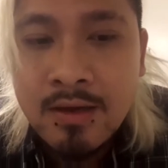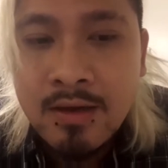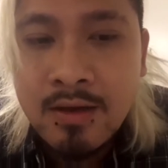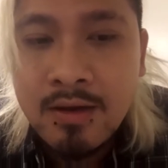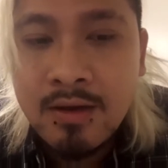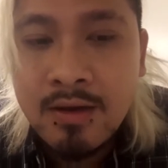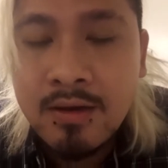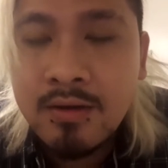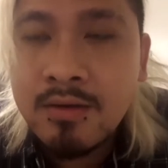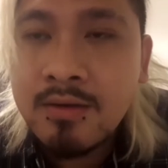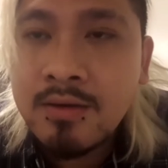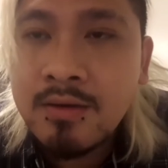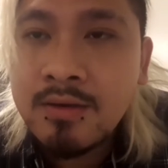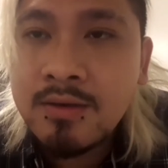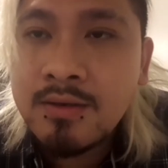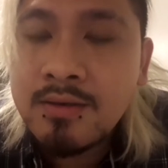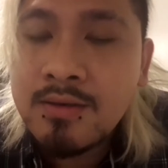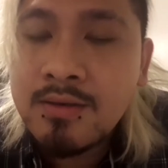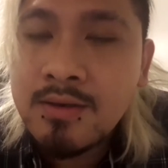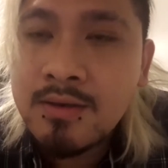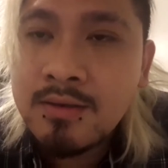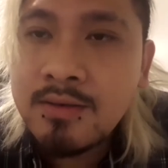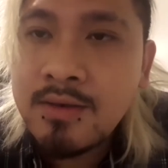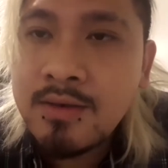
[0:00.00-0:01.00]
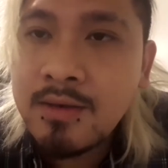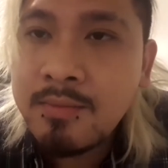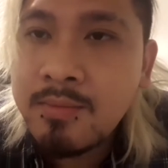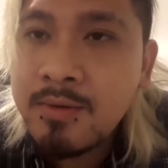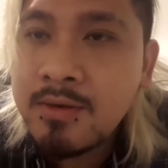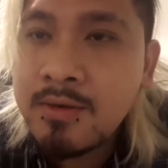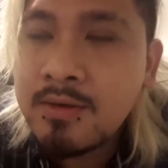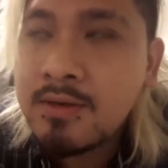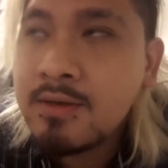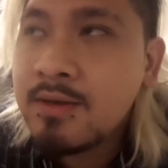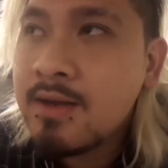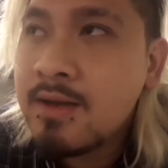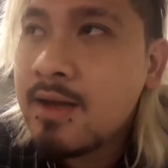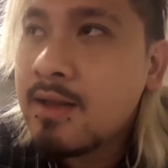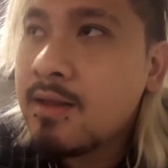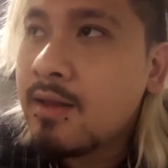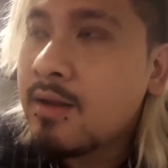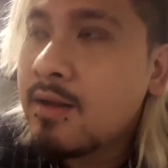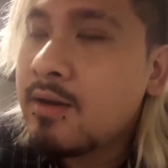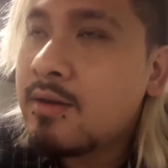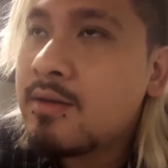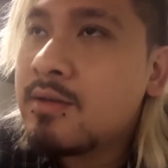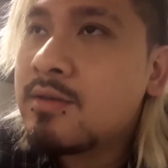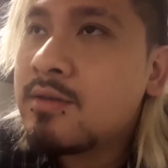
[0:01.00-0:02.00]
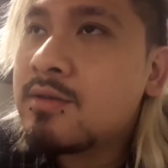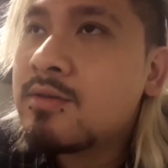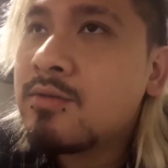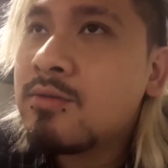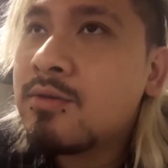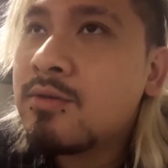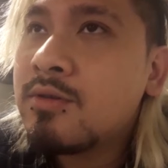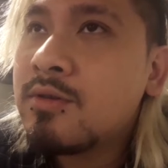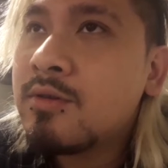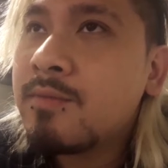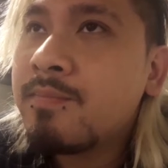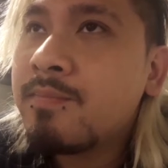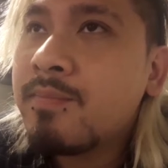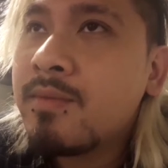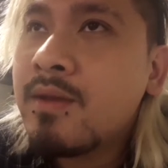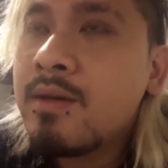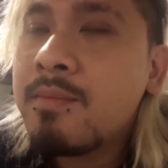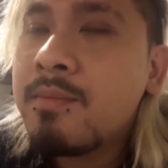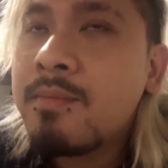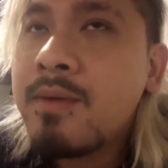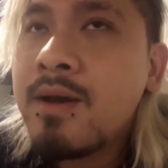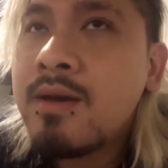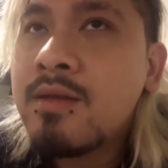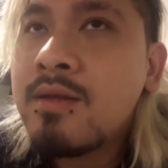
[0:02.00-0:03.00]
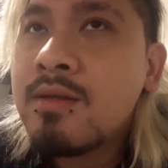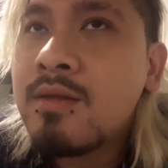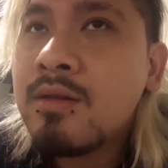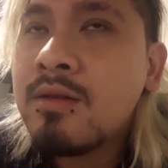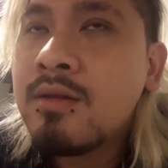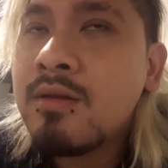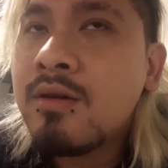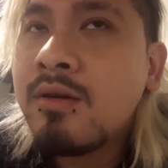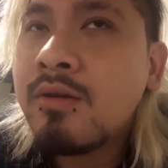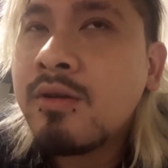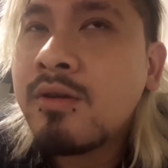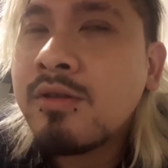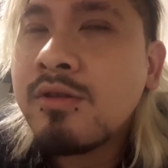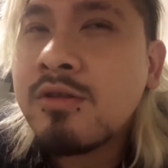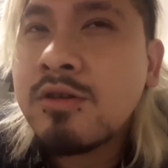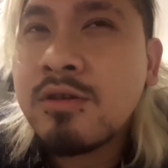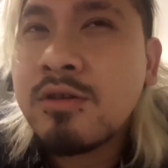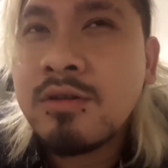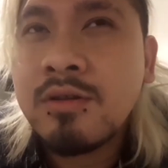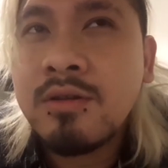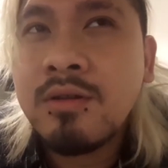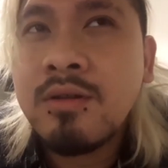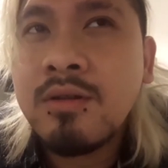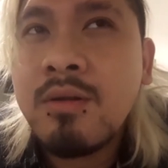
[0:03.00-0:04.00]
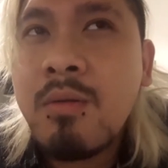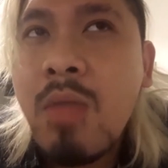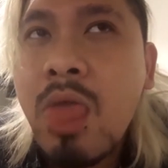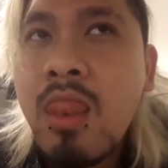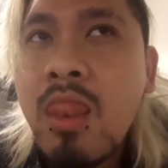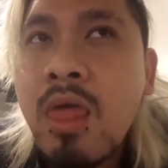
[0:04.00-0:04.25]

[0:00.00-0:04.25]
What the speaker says: narcissistic personality disorder, a pathological